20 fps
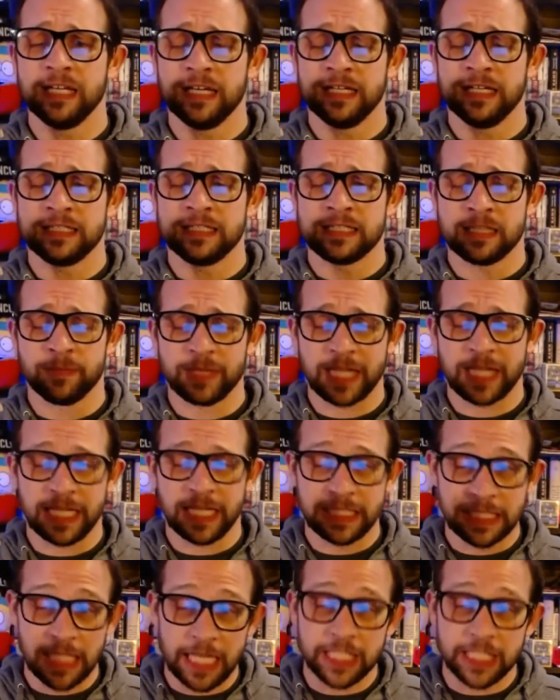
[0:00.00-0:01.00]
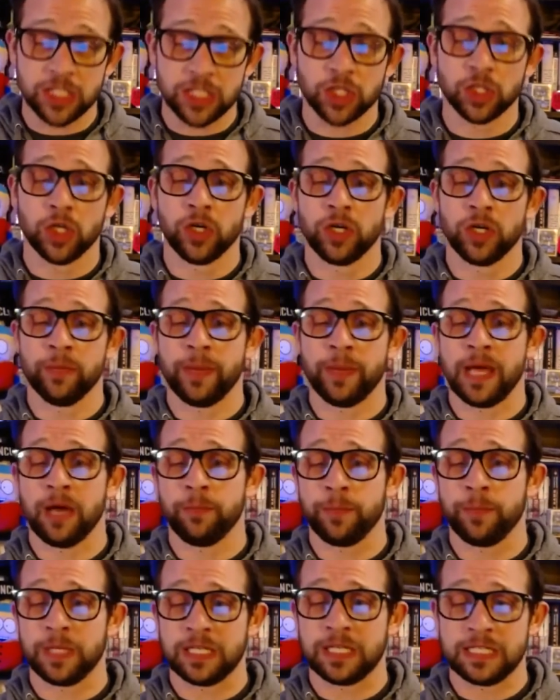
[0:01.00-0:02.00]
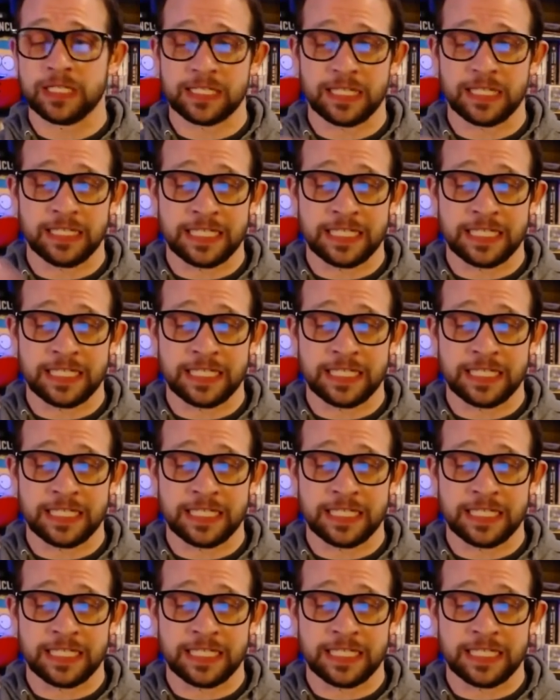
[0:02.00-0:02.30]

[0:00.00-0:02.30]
It's something I'd like to learn about because